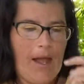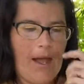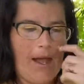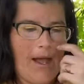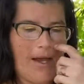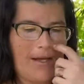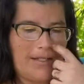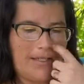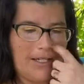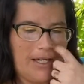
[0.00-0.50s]

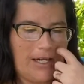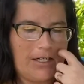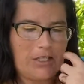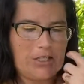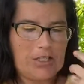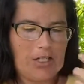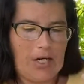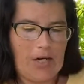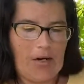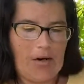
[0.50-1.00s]
as I
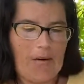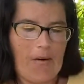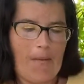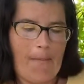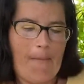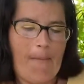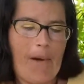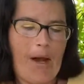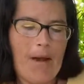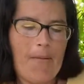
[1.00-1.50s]
share
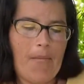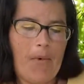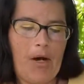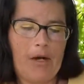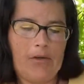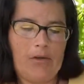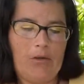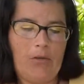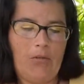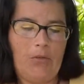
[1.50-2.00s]
my
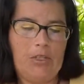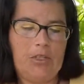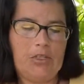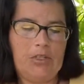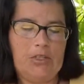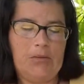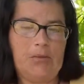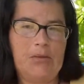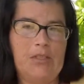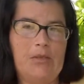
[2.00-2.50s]
modern
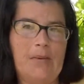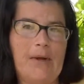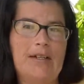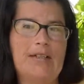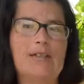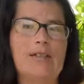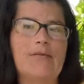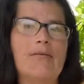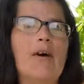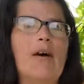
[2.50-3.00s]
witch's
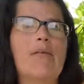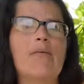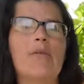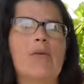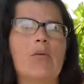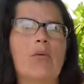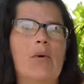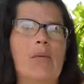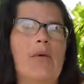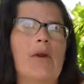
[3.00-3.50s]
perspective of
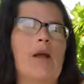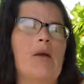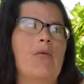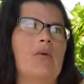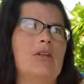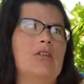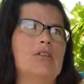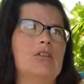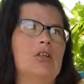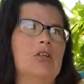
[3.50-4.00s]
the women I
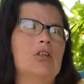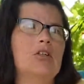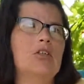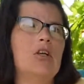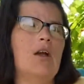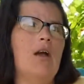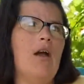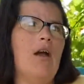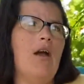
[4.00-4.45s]
research.